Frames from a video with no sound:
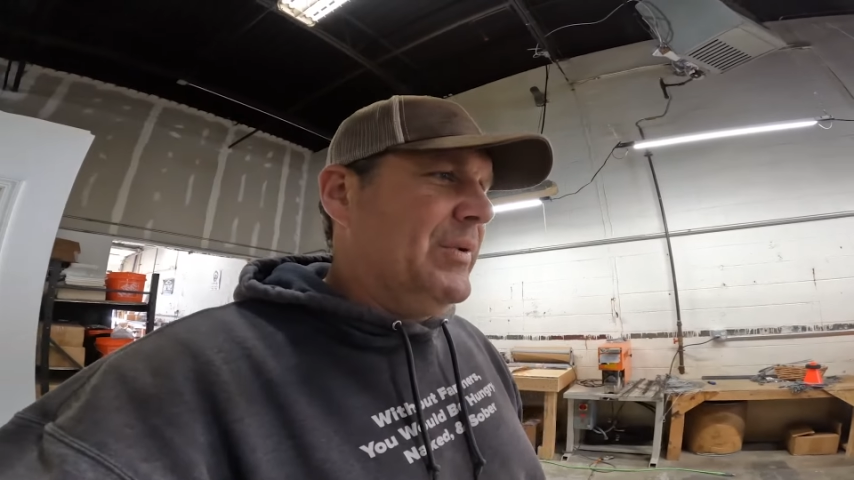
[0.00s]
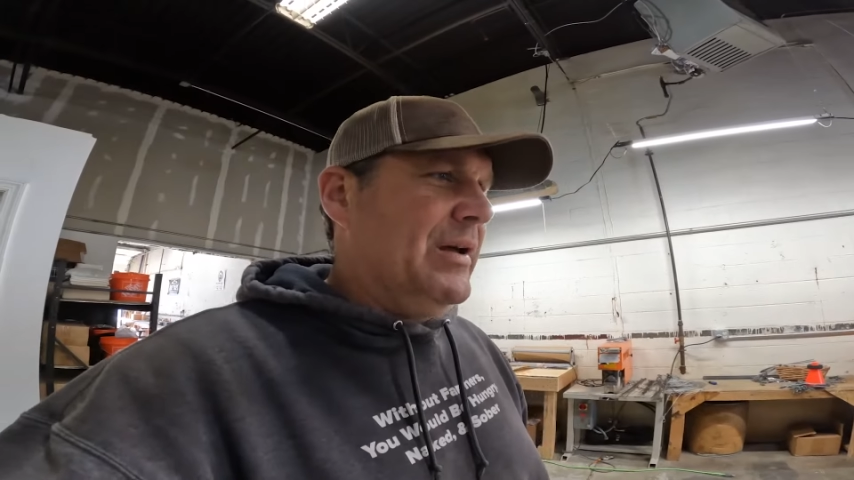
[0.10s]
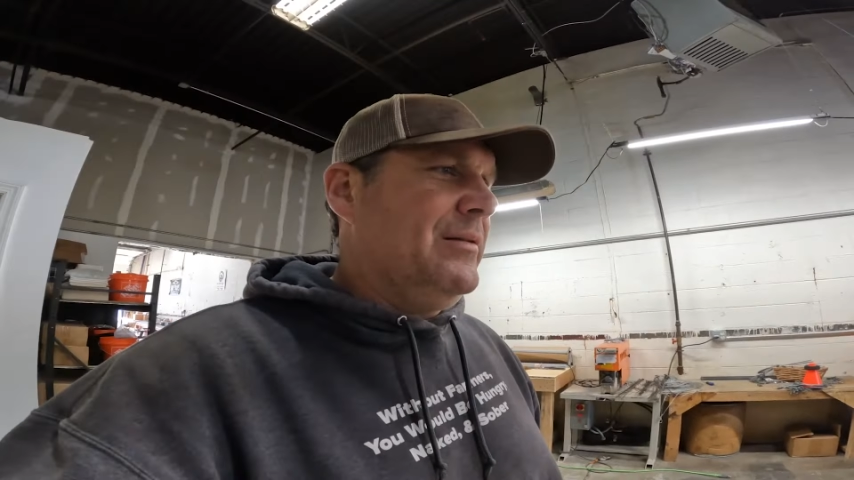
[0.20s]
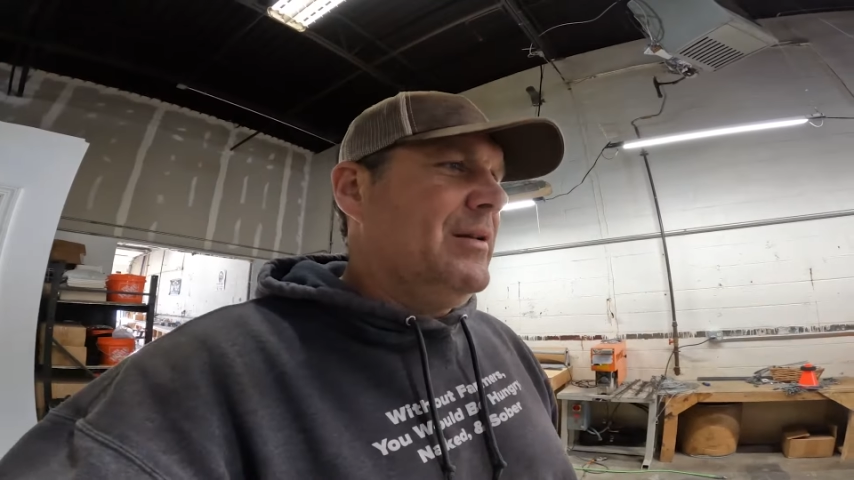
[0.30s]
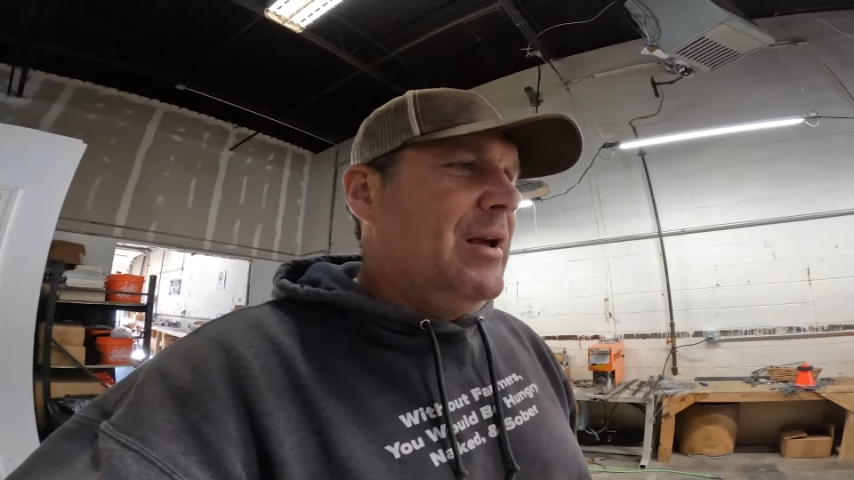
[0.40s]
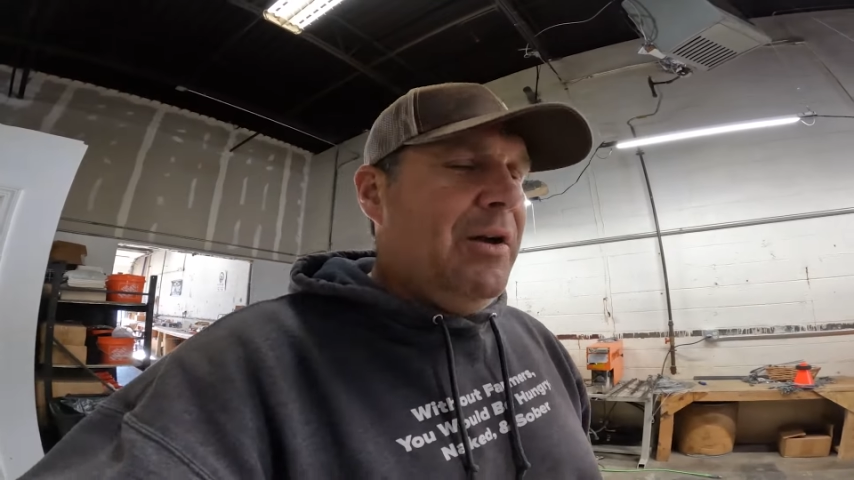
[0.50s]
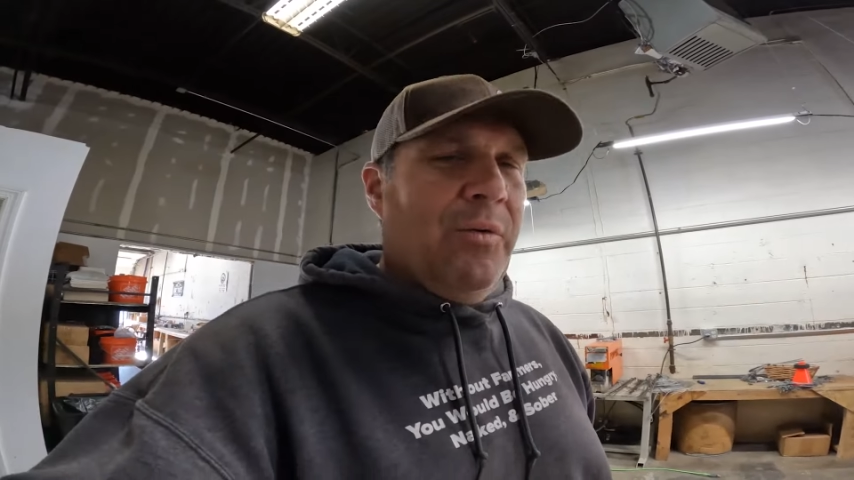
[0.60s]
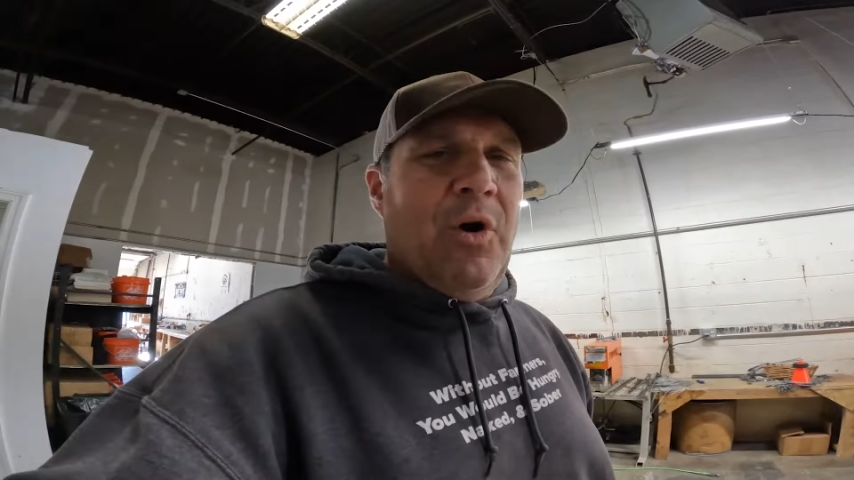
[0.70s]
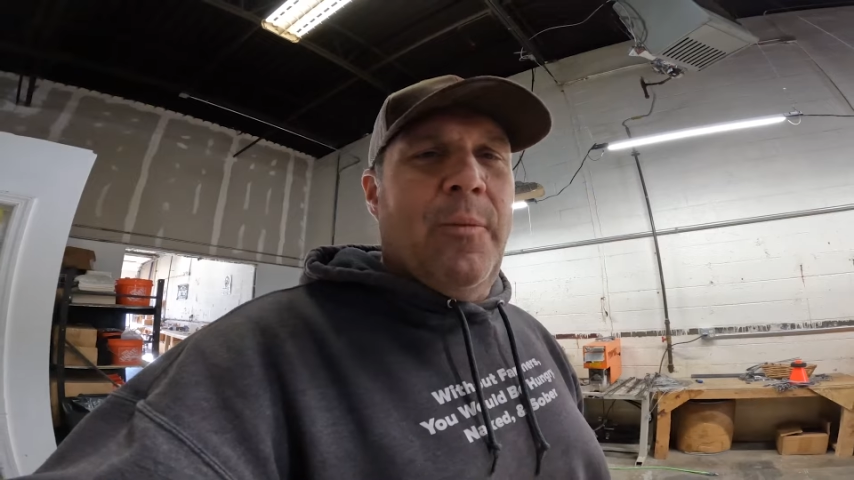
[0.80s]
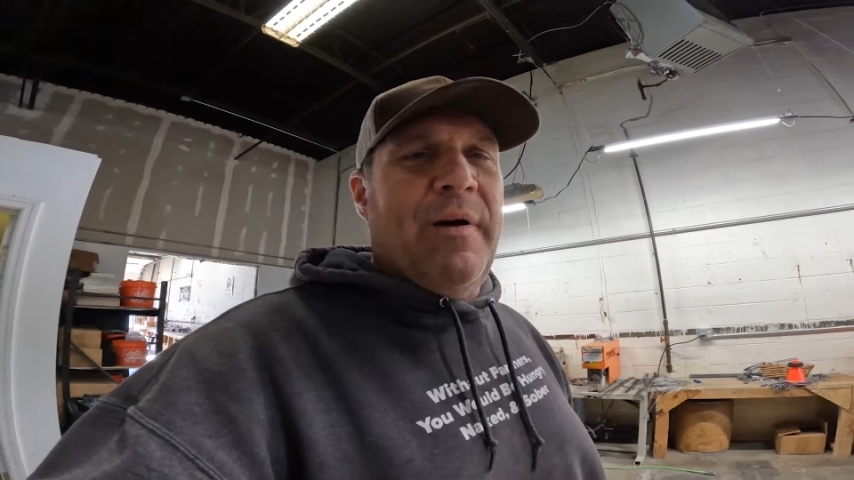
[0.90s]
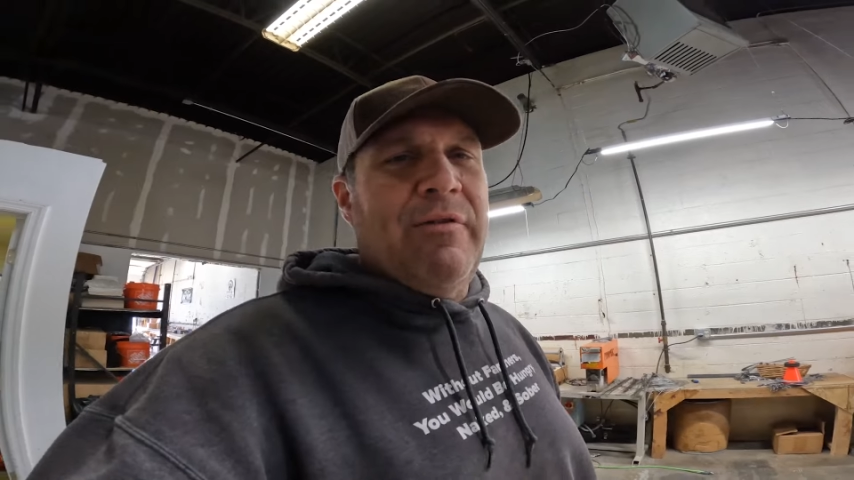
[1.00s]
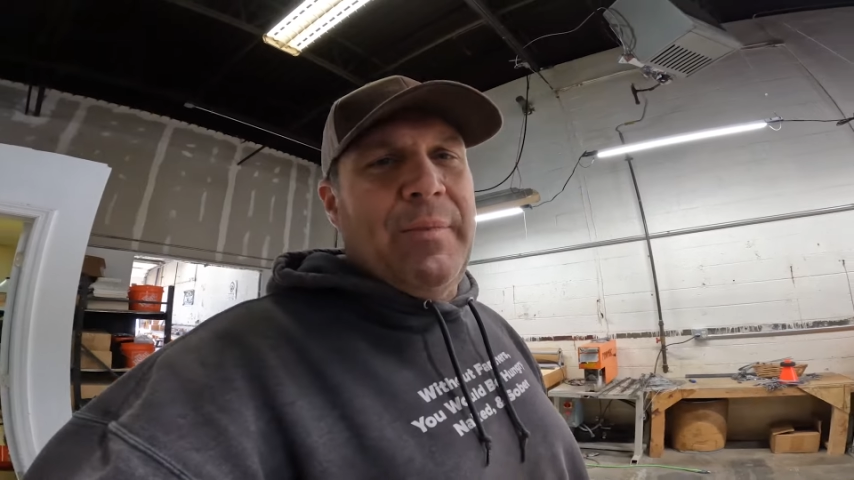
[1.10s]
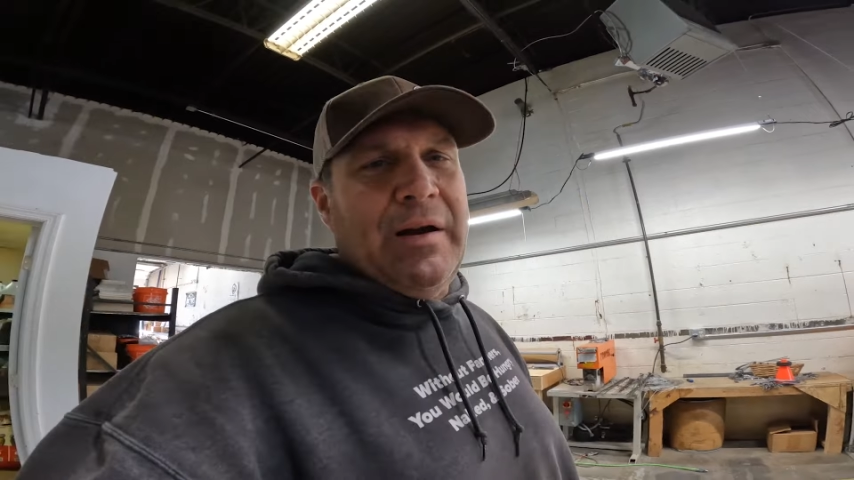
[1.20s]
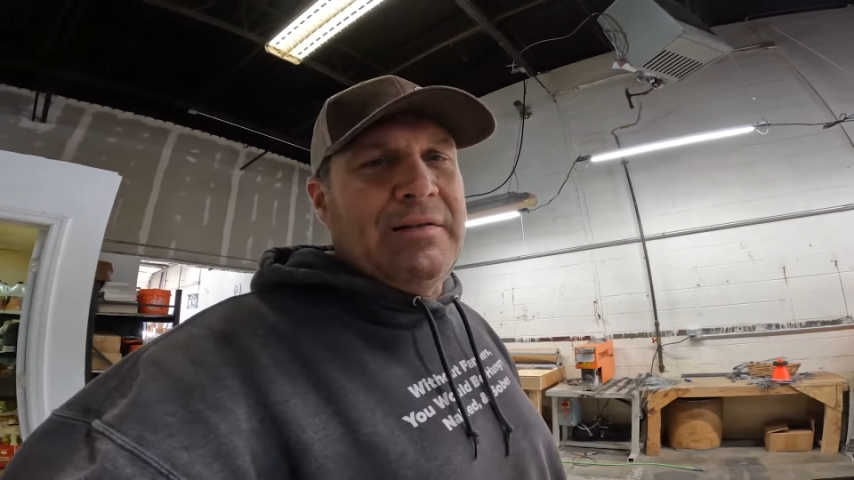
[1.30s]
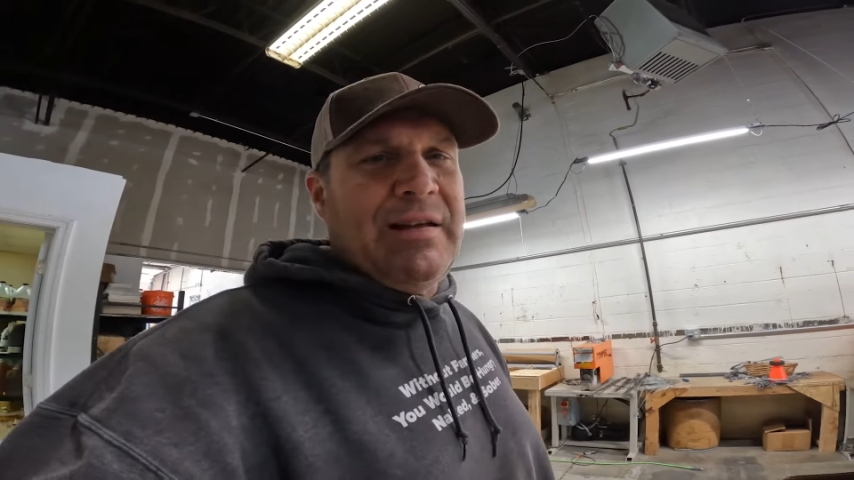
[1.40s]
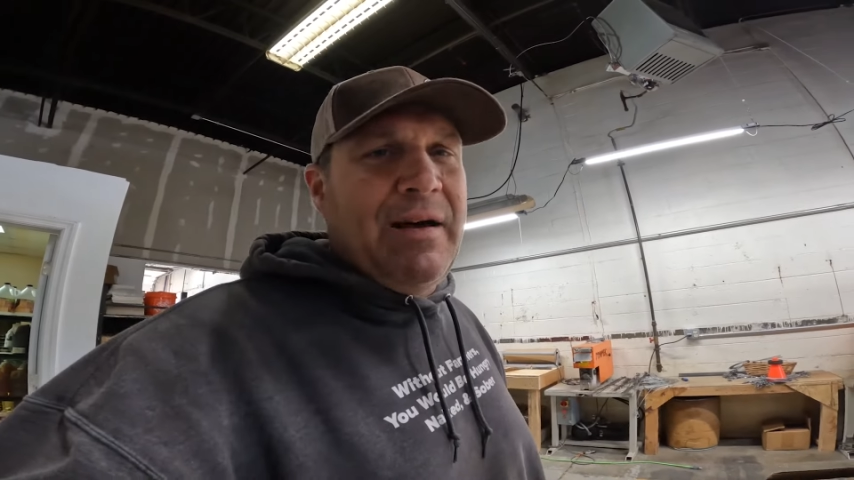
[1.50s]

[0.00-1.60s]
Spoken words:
But we hope everybody's